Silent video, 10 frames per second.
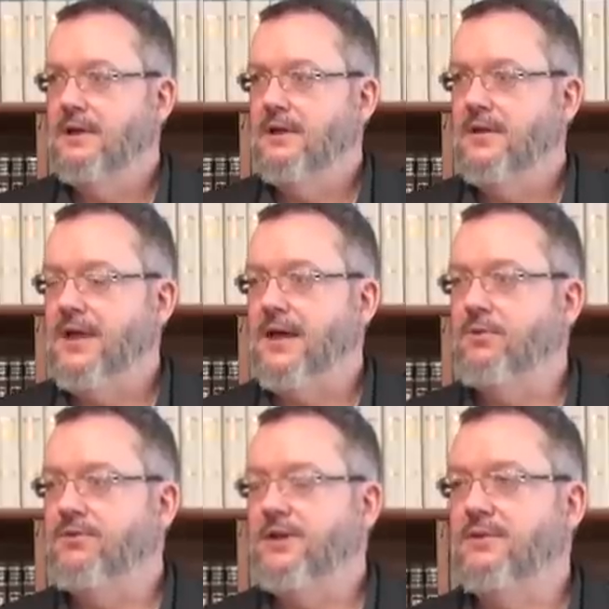uh, that
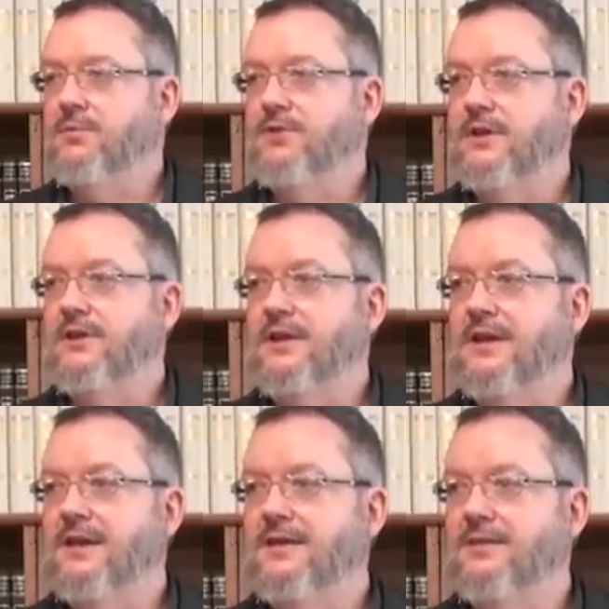within within
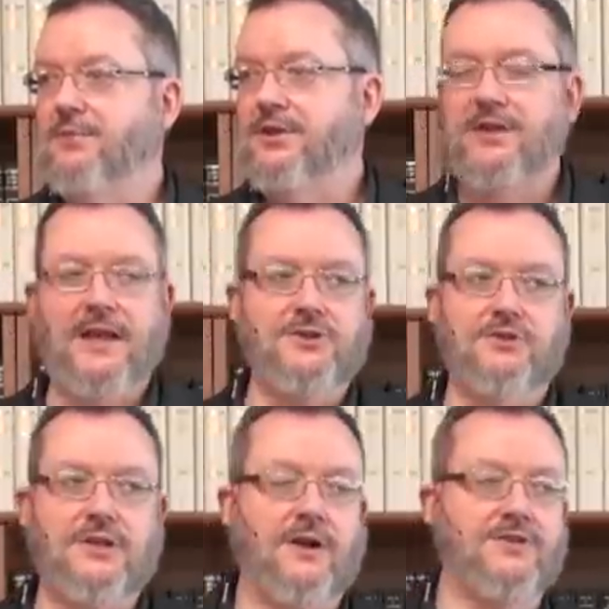the uh, within the
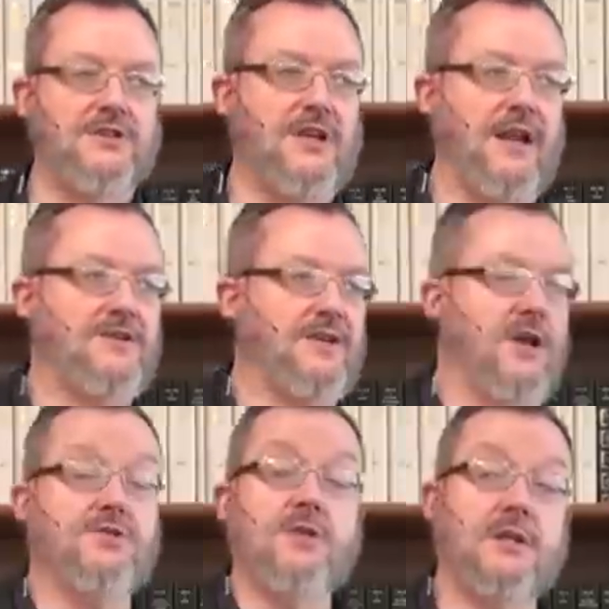esoteric societies they
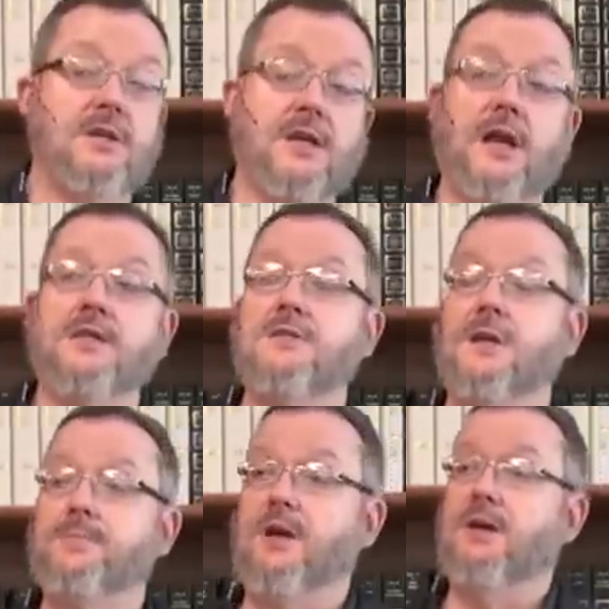also get the
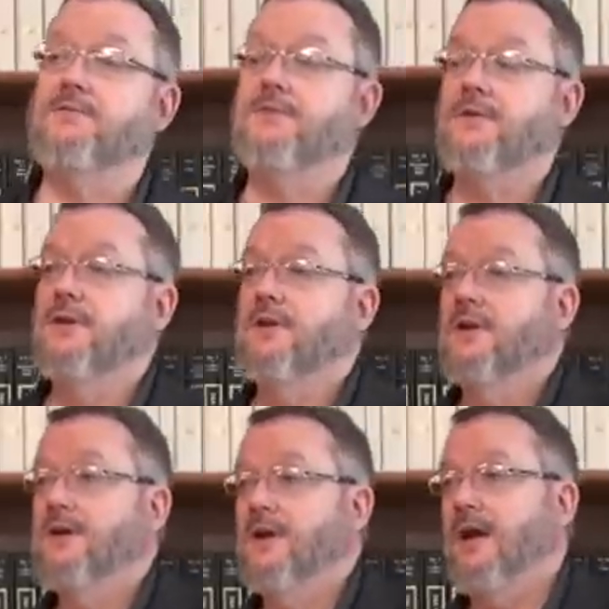concept of
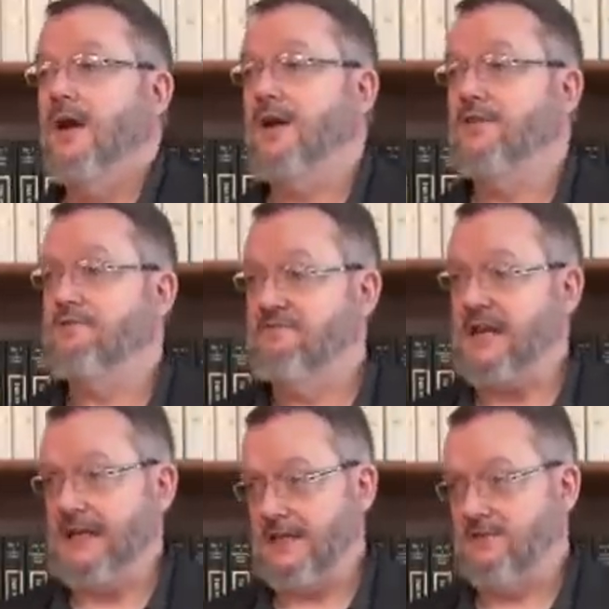uh, the
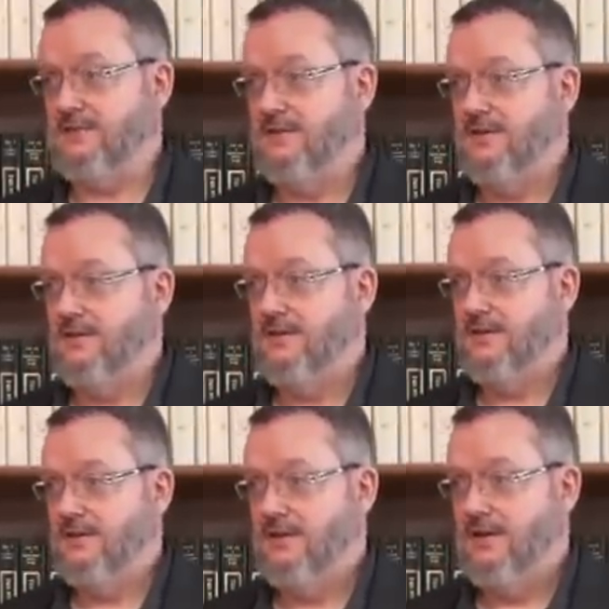phoenix
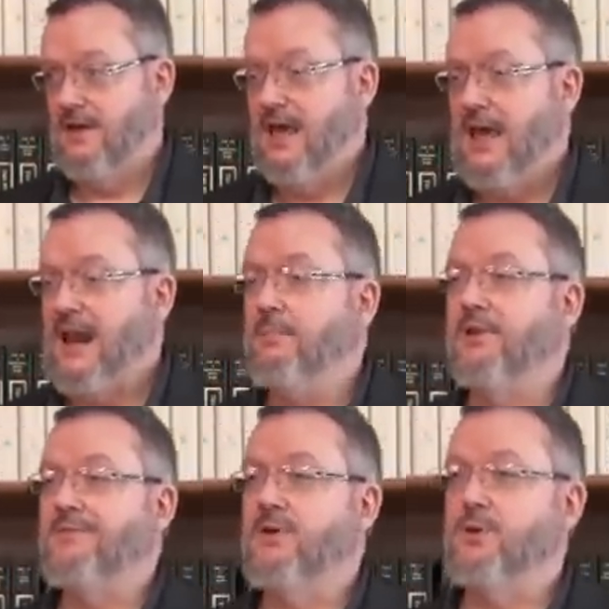and i
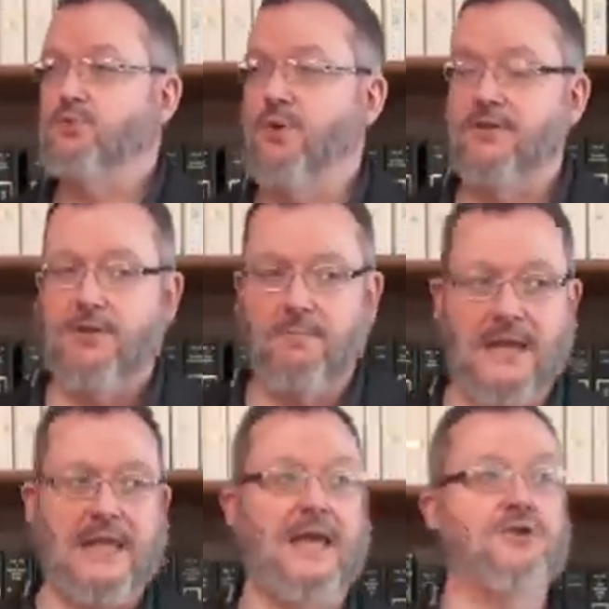believe it was one of the
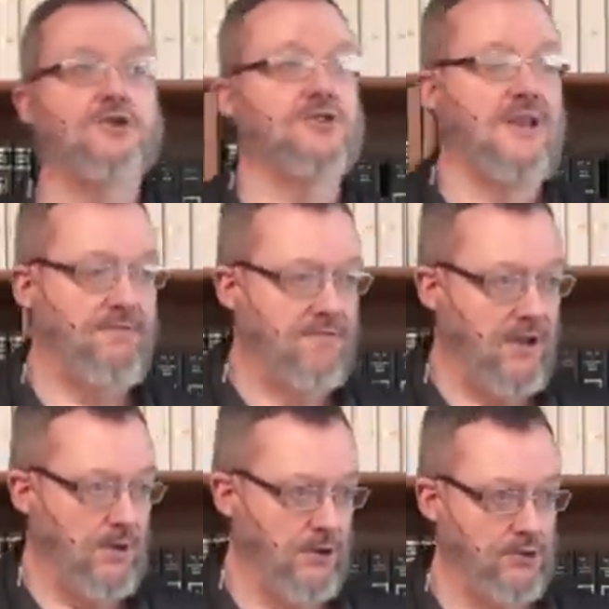many angels that
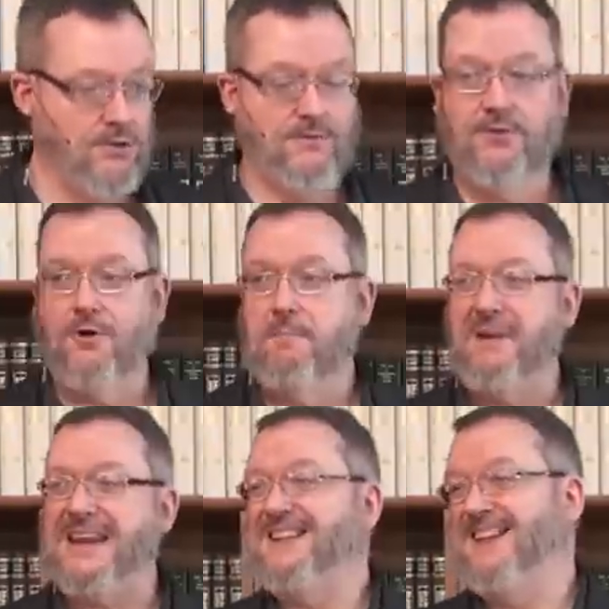fell with lucifer there are
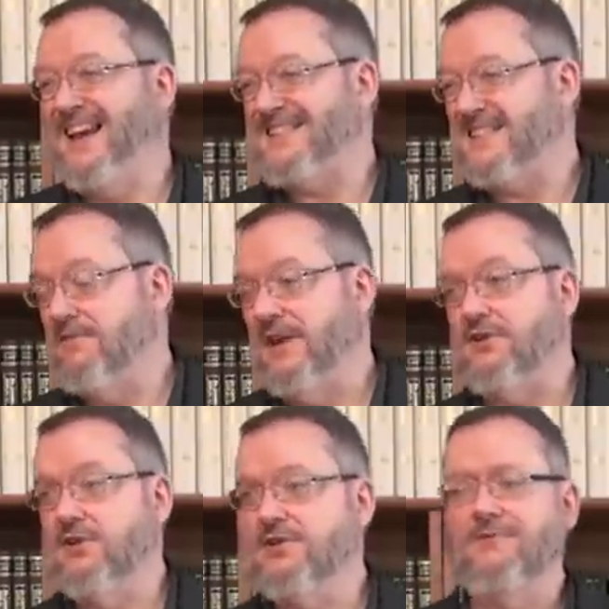many classes of
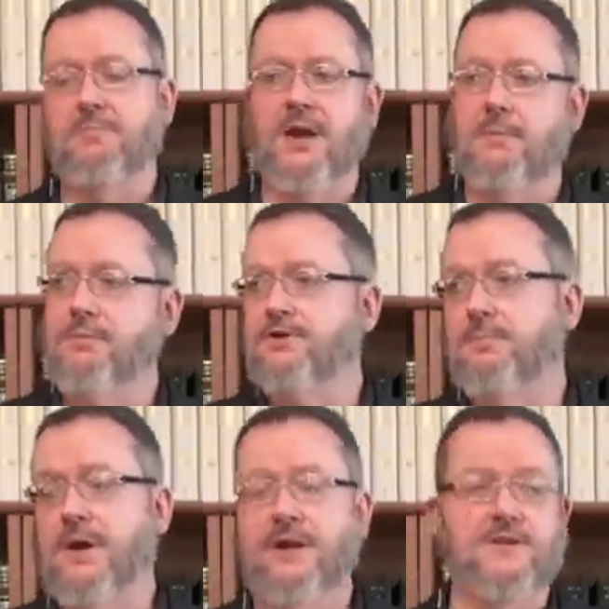angels even beyond
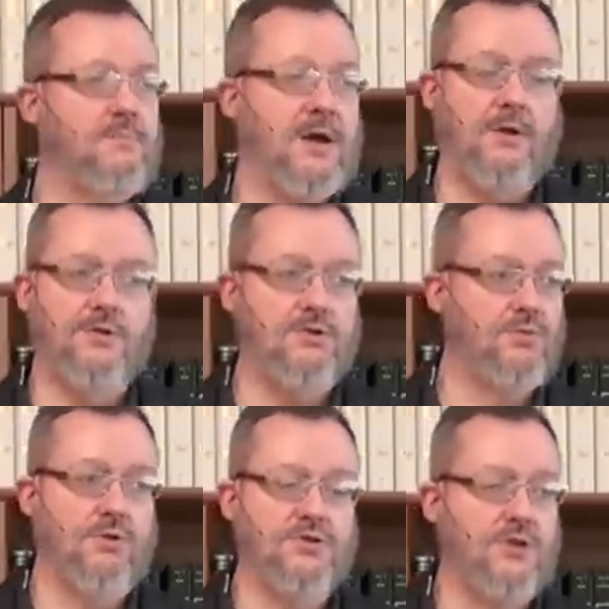principalities and powers and
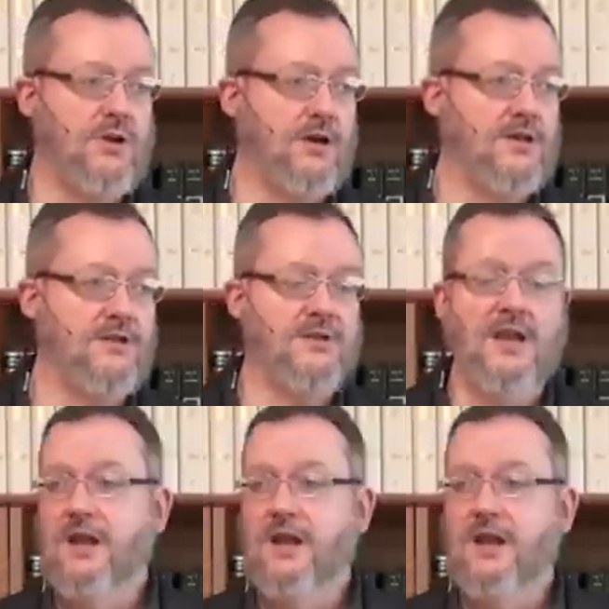rulers of darkness